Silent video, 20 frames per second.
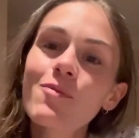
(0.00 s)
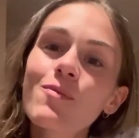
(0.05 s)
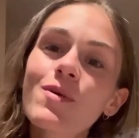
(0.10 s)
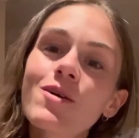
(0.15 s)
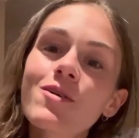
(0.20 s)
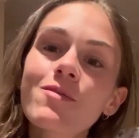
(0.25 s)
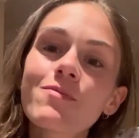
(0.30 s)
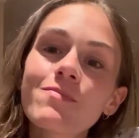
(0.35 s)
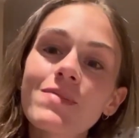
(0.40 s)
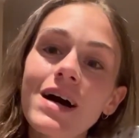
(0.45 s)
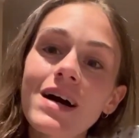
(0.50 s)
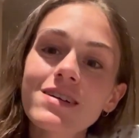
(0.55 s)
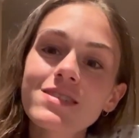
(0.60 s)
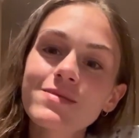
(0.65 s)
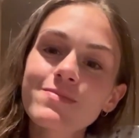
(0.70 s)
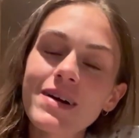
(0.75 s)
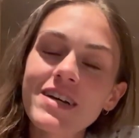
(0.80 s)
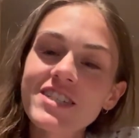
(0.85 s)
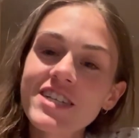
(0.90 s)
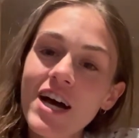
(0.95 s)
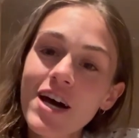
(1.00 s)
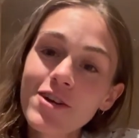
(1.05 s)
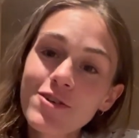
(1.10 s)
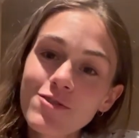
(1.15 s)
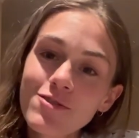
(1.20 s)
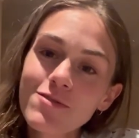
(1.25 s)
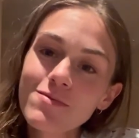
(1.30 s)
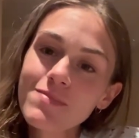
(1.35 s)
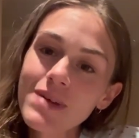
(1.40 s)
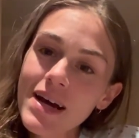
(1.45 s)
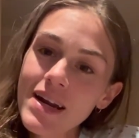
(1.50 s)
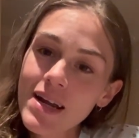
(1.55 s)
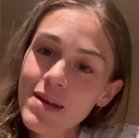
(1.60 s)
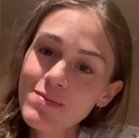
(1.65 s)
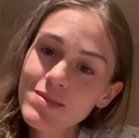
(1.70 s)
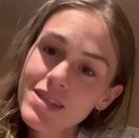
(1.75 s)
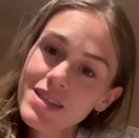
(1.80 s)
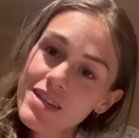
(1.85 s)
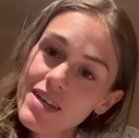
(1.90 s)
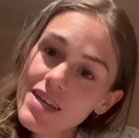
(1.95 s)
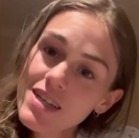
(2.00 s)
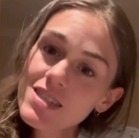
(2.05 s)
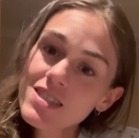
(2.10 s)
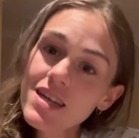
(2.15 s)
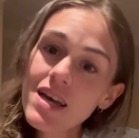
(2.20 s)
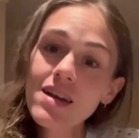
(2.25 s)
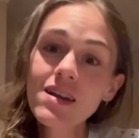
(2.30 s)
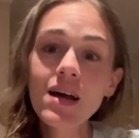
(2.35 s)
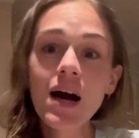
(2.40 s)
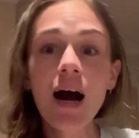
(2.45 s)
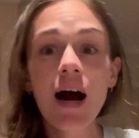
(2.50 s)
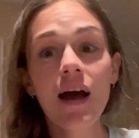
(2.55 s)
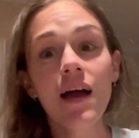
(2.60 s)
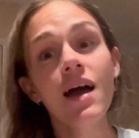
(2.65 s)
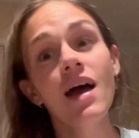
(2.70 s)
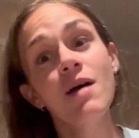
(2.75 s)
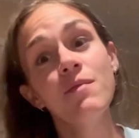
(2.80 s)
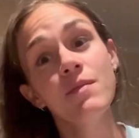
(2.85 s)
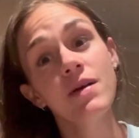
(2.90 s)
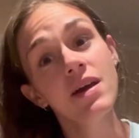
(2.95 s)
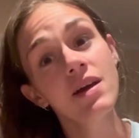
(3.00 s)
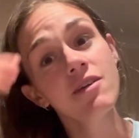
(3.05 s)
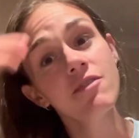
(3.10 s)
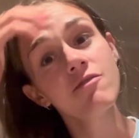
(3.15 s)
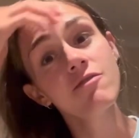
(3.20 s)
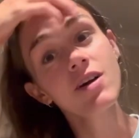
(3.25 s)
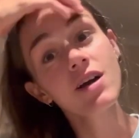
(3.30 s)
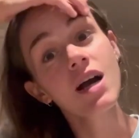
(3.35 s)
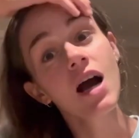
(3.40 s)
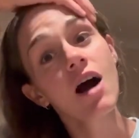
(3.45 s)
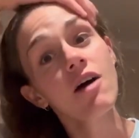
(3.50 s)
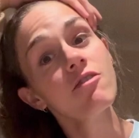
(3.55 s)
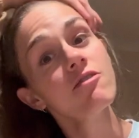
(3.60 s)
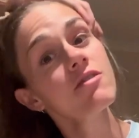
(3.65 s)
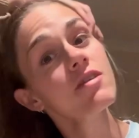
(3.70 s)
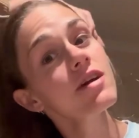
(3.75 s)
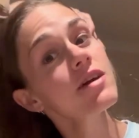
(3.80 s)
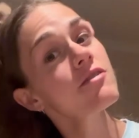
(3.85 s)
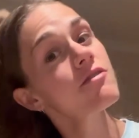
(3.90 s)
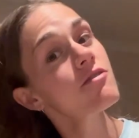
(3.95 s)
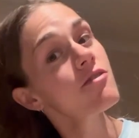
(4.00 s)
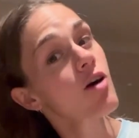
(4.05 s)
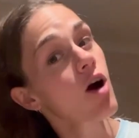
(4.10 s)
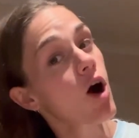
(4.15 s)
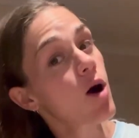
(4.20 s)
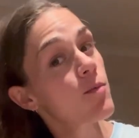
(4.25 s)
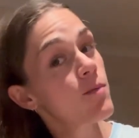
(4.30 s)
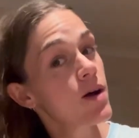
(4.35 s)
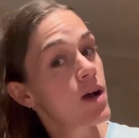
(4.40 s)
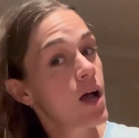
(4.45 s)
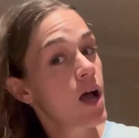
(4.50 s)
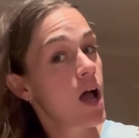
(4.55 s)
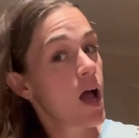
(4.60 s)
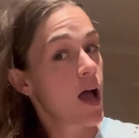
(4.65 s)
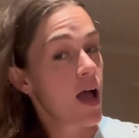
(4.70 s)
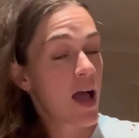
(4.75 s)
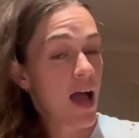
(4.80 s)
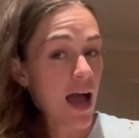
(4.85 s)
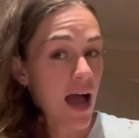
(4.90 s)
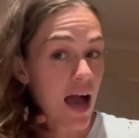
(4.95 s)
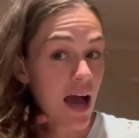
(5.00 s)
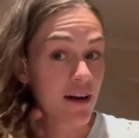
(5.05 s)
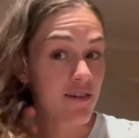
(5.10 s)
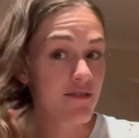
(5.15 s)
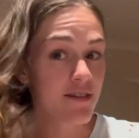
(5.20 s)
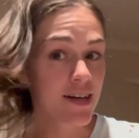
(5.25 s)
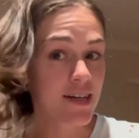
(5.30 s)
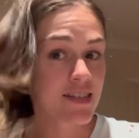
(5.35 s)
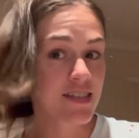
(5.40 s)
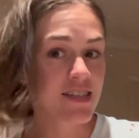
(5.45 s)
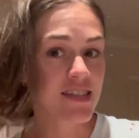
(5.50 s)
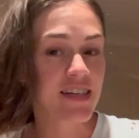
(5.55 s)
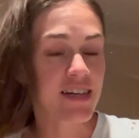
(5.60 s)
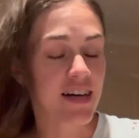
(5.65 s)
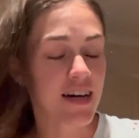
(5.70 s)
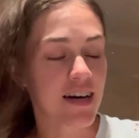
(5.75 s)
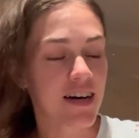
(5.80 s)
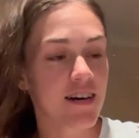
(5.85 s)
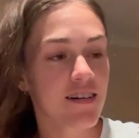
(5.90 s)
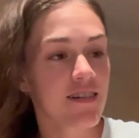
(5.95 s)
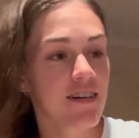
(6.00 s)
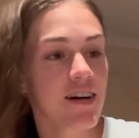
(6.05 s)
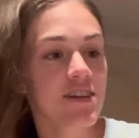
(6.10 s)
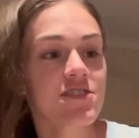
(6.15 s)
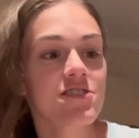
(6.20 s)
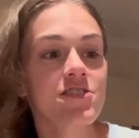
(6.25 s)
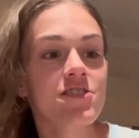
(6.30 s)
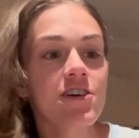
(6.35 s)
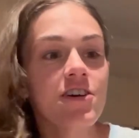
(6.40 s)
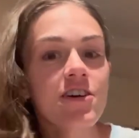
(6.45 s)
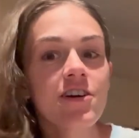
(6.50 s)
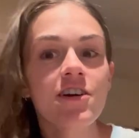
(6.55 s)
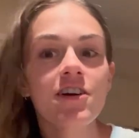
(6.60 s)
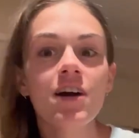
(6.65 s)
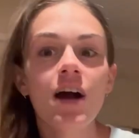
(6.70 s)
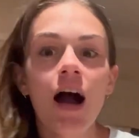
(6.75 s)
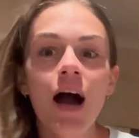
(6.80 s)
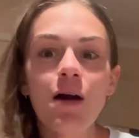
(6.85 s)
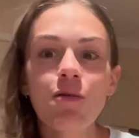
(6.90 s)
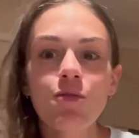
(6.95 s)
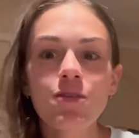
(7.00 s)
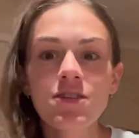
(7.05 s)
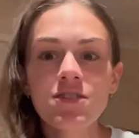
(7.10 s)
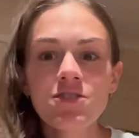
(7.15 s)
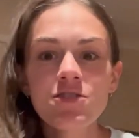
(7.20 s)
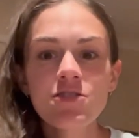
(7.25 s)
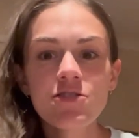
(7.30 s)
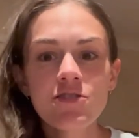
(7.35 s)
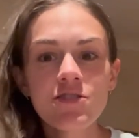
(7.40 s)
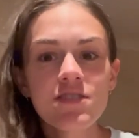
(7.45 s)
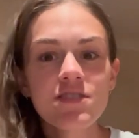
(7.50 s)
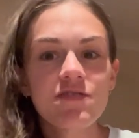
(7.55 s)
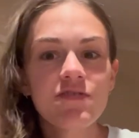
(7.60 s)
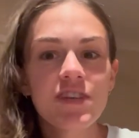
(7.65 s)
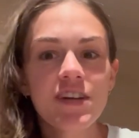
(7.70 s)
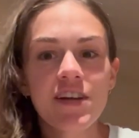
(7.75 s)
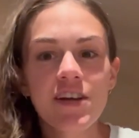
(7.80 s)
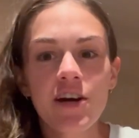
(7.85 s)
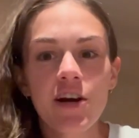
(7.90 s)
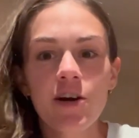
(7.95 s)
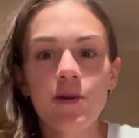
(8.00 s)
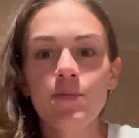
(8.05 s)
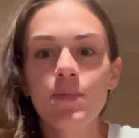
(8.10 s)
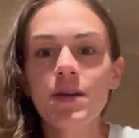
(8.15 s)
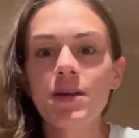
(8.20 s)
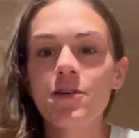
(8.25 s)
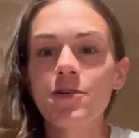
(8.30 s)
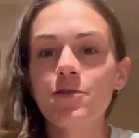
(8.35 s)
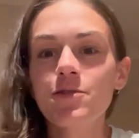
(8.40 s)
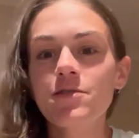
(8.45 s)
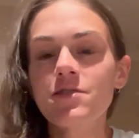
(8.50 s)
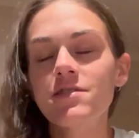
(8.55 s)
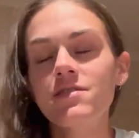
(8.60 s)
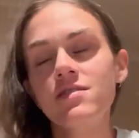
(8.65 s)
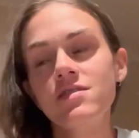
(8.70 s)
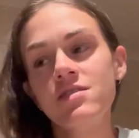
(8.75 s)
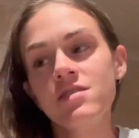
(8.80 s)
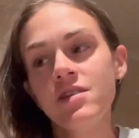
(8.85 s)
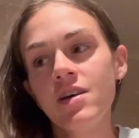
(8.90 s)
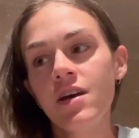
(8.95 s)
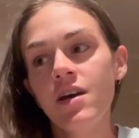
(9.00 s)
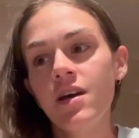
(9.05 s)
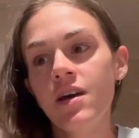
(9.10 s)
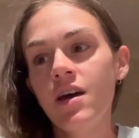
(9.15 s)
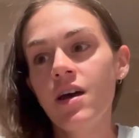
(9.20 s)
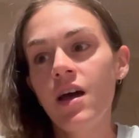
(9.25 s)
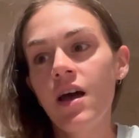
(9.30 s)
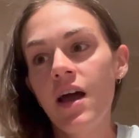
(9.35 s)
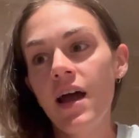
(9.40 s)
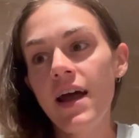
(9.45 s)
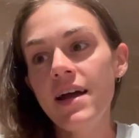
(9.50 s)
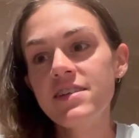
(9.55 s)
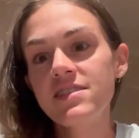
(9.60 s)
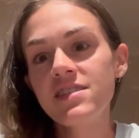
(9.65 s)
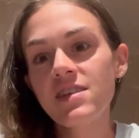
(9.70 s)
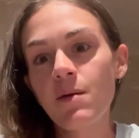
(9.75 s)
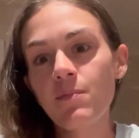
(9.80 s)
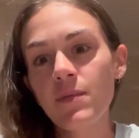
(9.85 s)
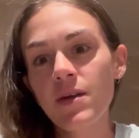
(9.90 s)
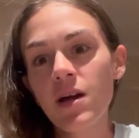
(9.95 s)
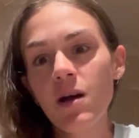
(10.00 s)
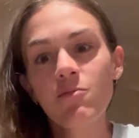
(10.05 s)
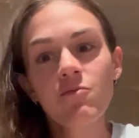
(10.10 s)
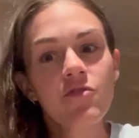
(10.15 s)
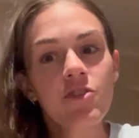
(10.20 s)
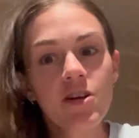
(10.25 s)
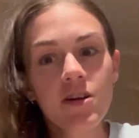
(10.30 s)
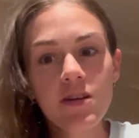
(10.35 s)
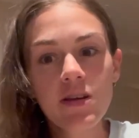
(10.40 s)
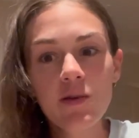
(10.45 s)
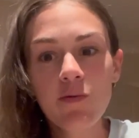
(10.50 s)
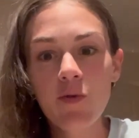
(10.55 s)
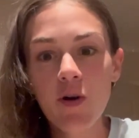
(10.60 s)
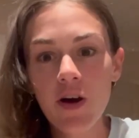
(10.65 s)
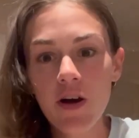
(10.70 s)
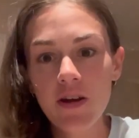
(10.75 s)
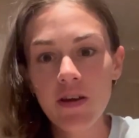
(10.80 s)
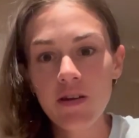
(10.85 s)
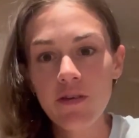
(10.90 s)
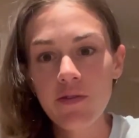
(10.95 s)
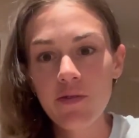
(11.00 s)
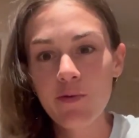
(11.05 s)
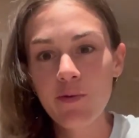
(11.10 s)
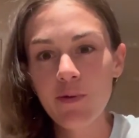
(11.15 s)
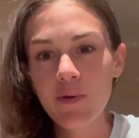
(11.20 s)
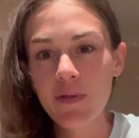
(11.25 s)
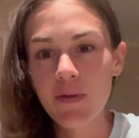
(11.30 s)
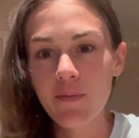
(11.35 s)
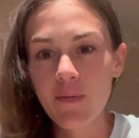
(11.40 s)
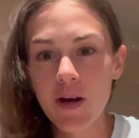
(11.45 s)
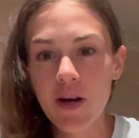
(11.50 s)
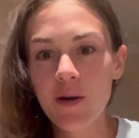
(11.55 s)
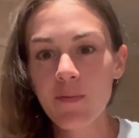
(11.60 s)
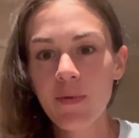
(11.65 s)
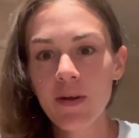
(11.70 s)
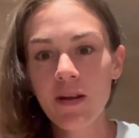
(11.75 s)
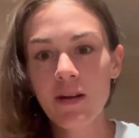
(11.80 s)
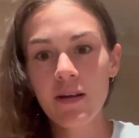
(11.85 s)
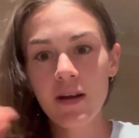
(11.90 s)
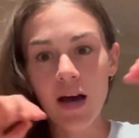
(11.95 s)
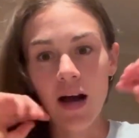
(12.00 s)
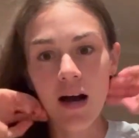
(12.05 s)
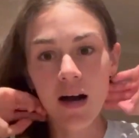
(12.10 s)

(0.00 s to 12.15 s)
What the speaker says: Welcome back to my channel. My name's Elise and I am in recovery from anorexia. So I wanted to do this video because it's something I'm really working through at the moment.